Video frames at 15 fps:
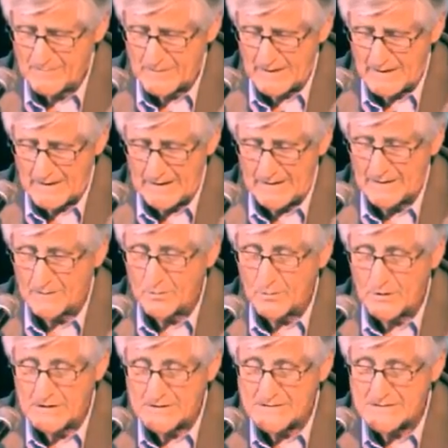uh,
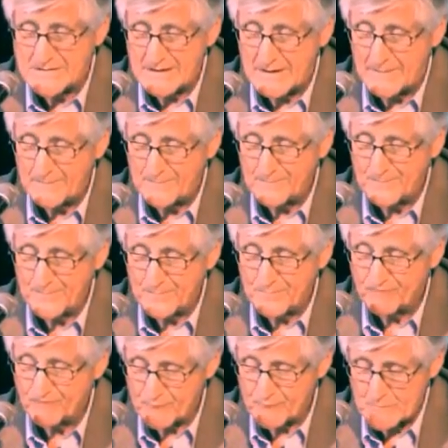was, um,
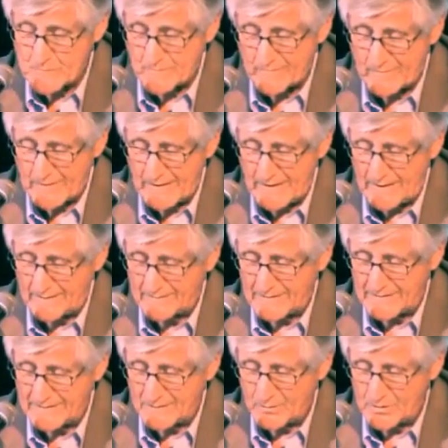I've
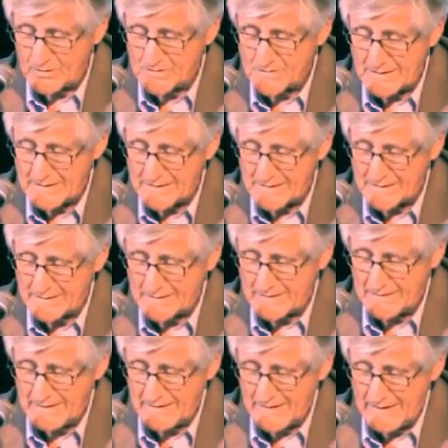got the words right here.
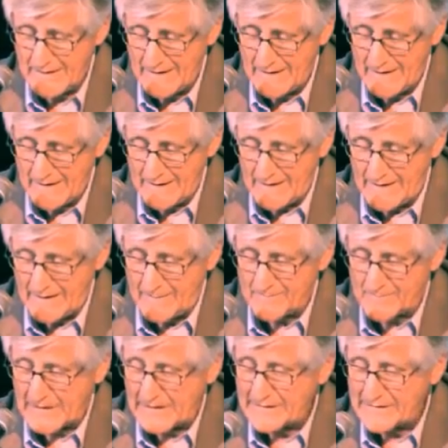Um,
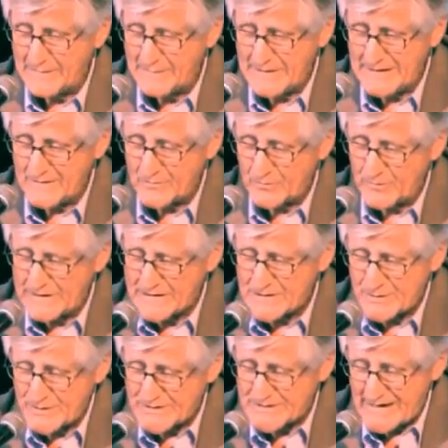limited
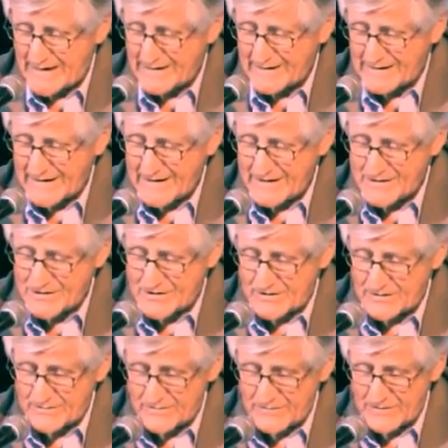resource
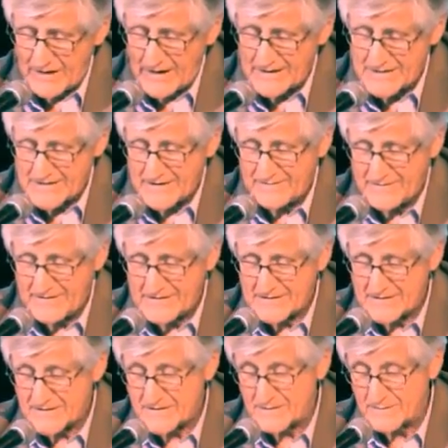allocation for non safety
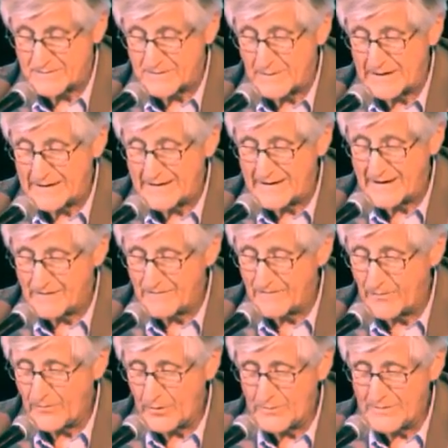systems might
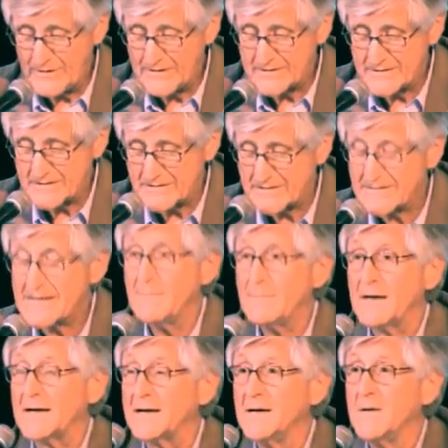therefore be
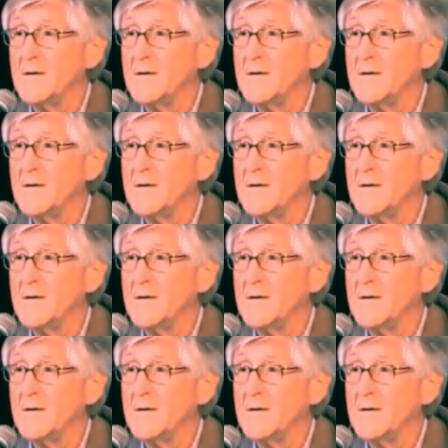systemic